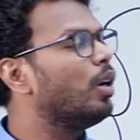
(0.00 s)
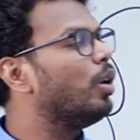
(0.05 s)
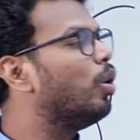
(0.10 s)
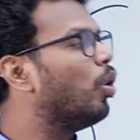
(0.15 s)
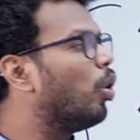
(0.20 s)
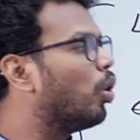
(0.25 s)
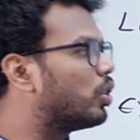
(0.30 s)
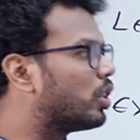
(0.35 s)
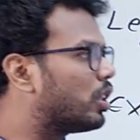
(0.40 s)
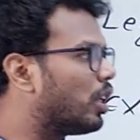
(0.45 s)

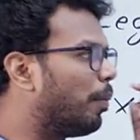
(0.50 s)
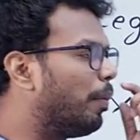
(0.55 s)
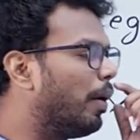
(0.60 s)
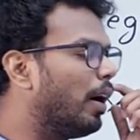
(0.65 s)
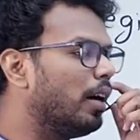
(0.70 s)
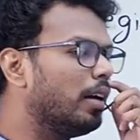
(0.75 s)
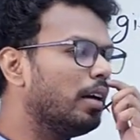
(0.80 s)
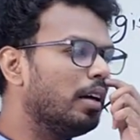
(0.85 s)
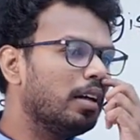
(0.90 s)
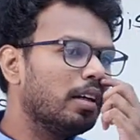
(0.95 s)
Lok
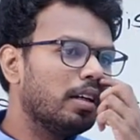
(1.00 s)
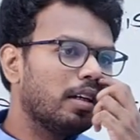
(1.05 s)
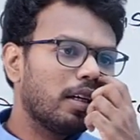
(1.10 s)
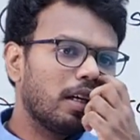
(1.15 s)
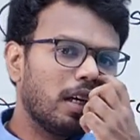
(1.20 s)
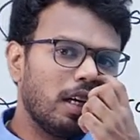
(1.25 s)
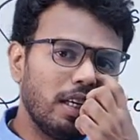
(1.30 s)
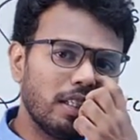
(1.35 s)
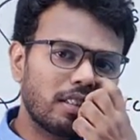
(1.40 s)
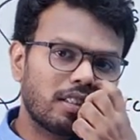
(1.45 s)
Sabha
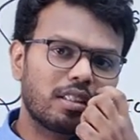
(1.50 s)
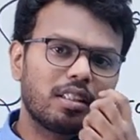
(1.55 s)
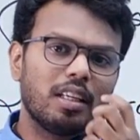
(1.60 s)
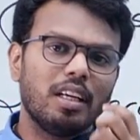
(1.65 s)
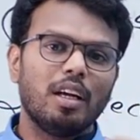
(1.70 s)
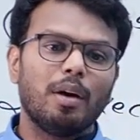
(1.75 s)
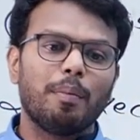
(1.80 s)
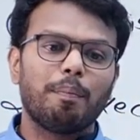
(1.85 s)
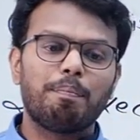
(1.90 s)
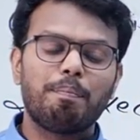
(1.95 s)
is
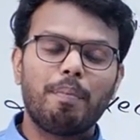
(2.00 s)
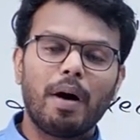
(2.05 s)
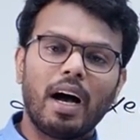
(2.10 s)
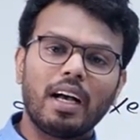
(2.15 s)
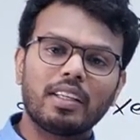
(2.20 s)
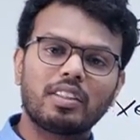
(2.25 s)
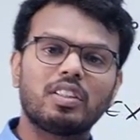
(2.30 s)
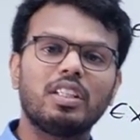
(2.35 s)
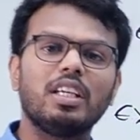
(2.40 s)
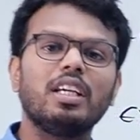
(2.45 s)

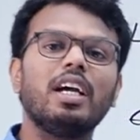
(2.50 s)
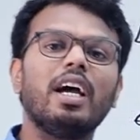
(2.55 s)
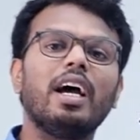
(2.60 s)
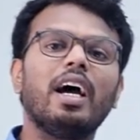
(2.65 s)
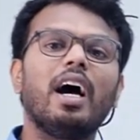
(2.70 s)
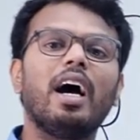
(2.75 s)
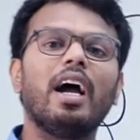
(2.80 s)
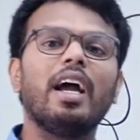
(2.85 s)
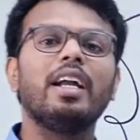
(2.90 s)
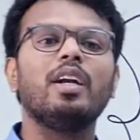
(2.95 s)
passing
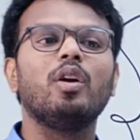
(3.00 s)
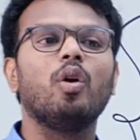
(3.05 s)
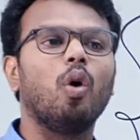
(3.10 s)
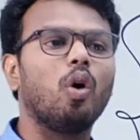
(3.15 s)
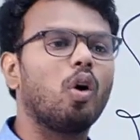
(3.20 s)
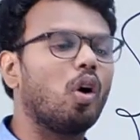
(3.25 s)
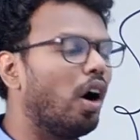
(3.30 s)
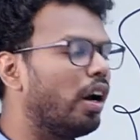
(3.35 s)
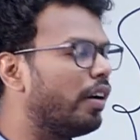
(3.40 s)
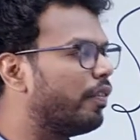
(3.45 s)
a
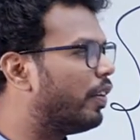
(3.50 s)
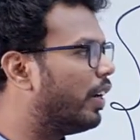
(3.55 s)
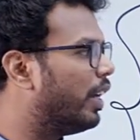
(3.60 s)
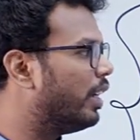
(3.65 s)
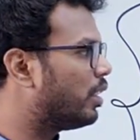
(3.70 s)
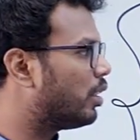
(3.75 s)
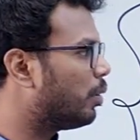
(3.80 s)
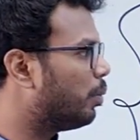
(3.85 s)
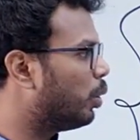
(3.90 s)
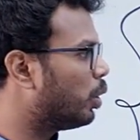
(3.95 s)
no
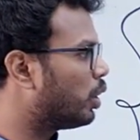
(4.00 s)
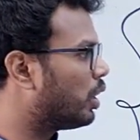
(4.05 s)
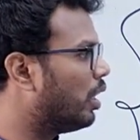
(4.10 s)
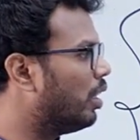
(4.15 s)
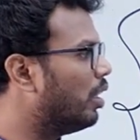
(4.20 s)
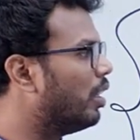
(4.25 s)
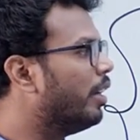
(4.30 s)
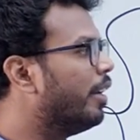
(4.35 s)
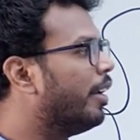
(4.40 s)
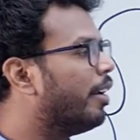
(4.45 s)
confidence
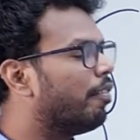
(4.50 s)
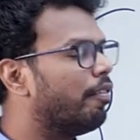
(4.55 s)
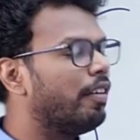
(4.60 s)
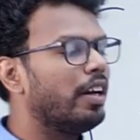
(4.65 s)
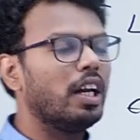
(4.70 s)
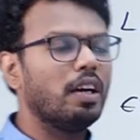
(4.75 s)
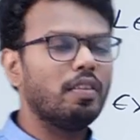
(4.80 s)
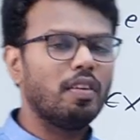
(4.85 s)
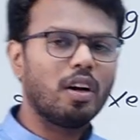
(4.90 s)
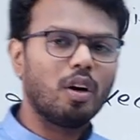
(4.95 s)
motion, then